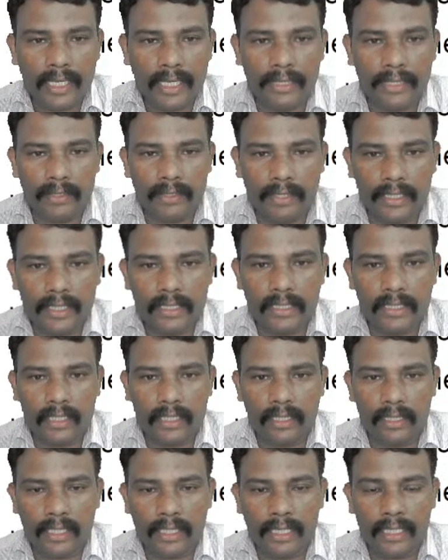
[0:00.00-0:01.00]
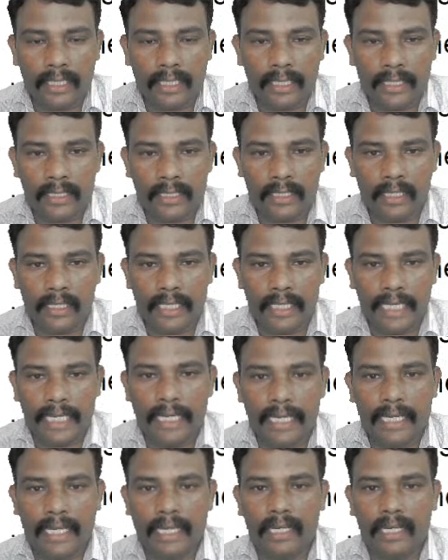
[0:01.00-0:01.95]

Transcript: it resulted